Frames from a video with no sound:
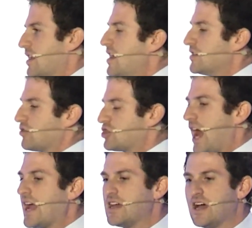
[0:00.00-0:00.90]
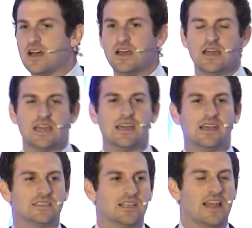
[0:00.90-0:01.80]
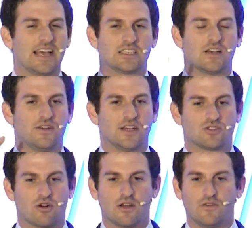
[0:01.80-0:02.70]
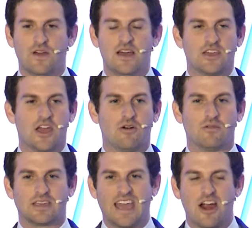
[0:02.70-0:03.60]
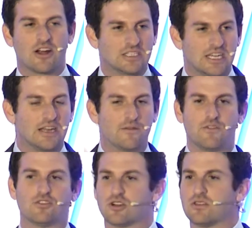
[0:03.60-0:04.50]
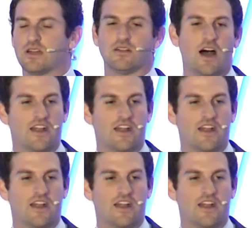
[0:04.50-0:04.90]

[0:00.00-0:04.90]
So China is less of a sort of guaranteed future than a lot of